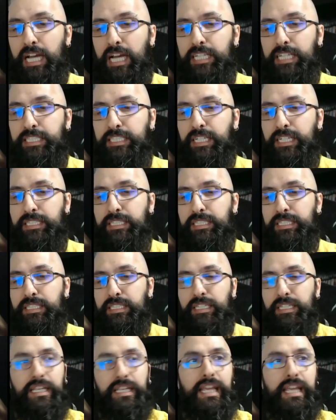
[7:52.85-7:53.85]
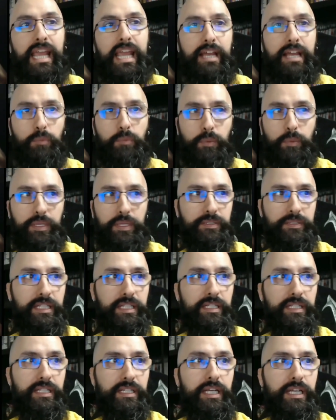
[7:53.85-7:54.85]
I just can't wield
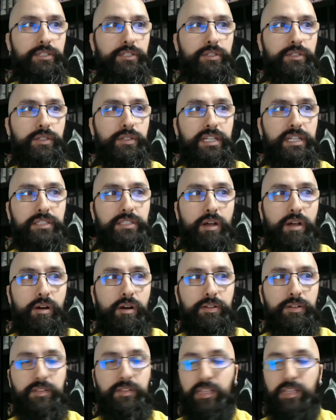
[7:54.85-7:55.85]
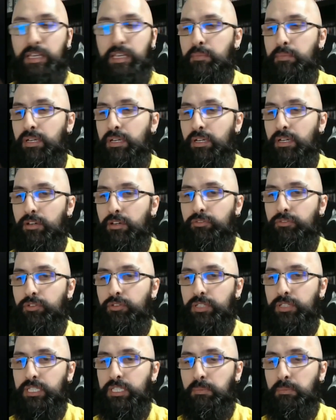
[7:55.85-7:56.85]
it. So there's our theme
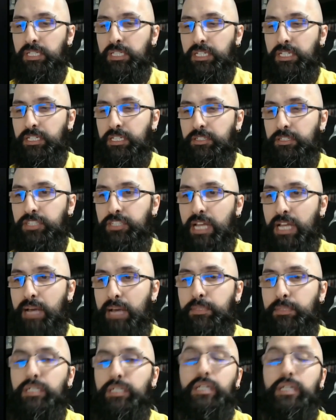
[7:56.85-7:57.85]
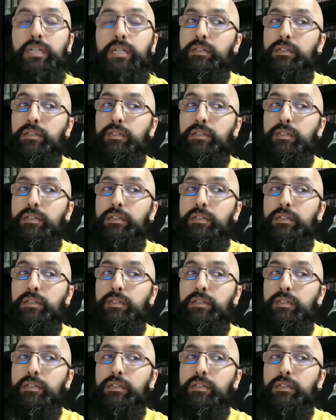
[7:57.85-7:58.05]
for this particular chapter.